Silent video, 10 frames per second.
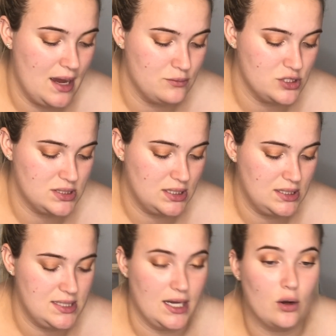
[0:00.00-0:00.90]
I'm just
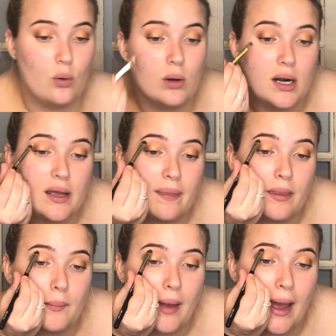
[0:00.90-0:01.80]
gonna take Aura in
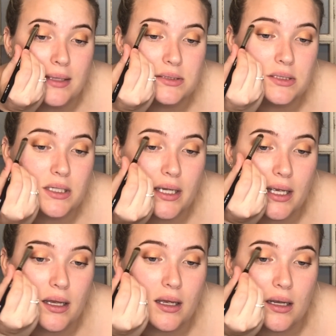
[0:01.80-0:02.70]
the matte
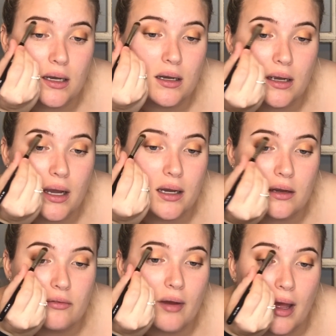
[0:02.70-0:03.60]
and kind
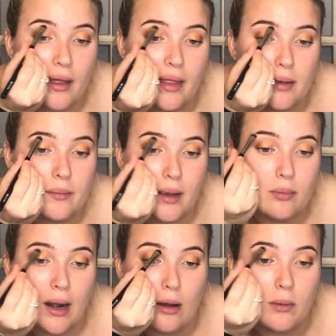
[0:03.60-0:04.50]
of highlight my
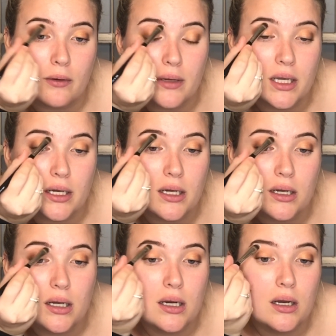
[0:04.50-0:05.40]
brow bone here
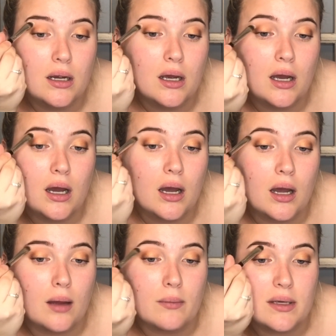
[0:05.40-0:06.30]

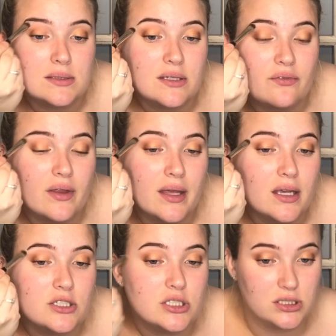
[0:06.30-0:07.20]
because I feel like
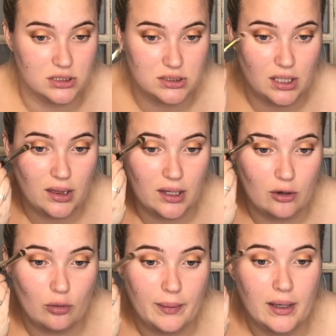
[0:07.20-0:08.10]
it just looks a
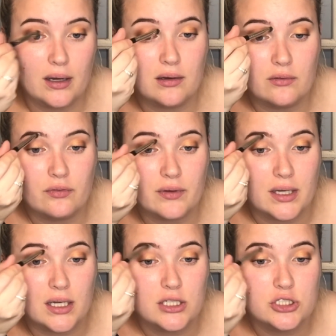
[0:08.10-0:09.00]
little bit
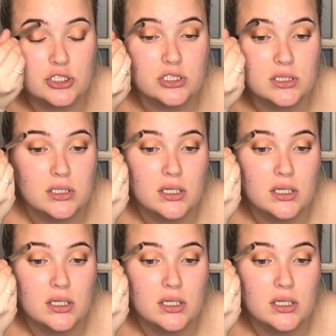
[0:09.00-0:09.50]
unfinished,